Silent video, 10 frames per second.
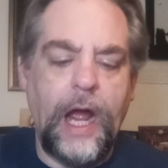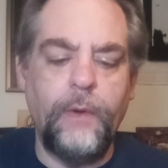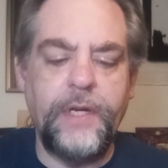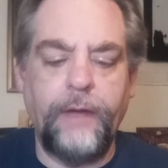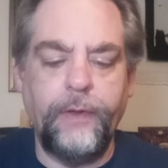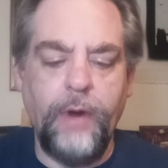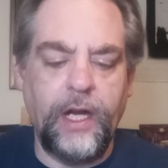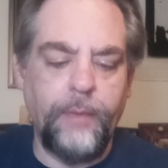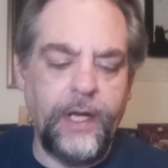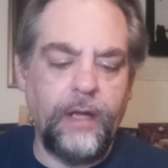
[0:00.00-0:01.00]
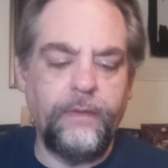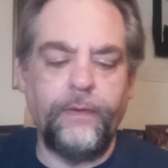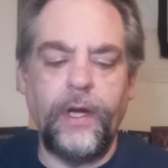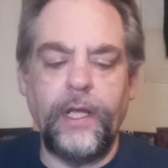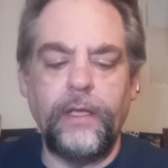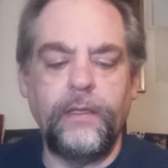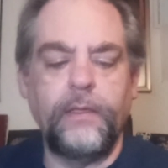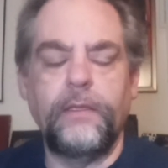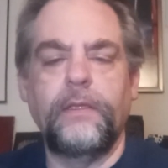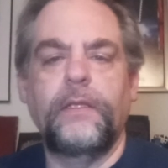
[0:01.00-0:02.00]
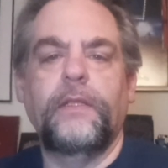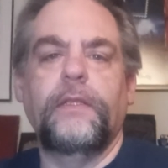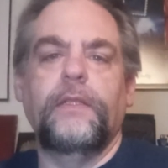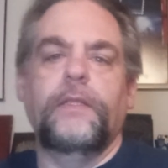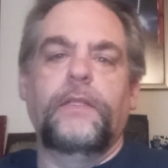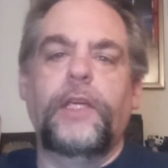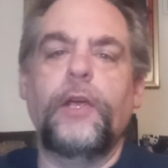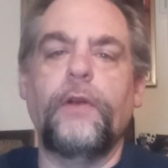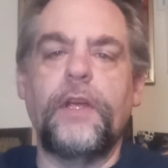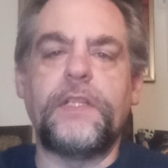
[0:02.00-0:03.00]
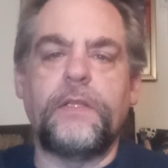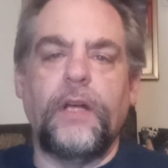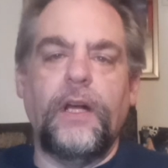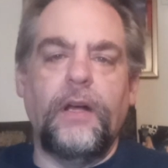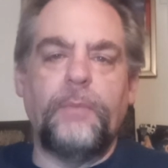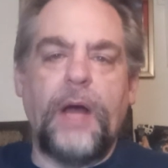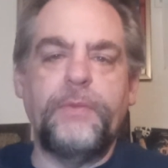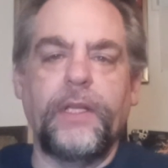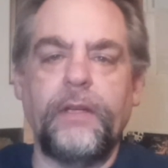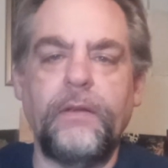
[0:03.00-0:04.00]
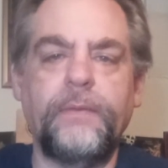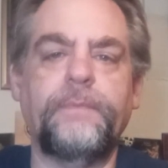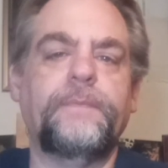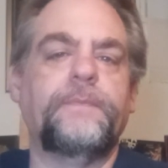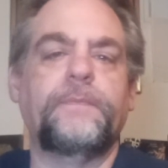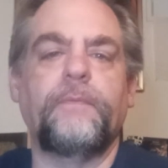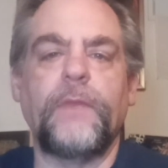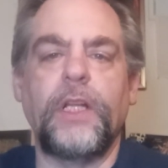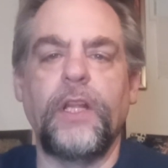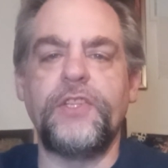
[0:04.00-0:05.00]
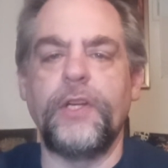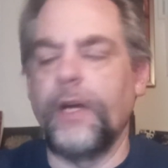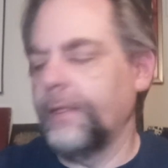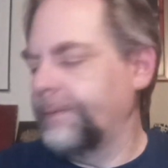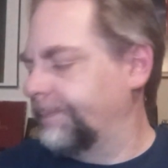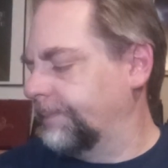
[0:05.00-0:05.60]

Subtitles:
I would definitely recommend it for any curious Bob Dylan listener.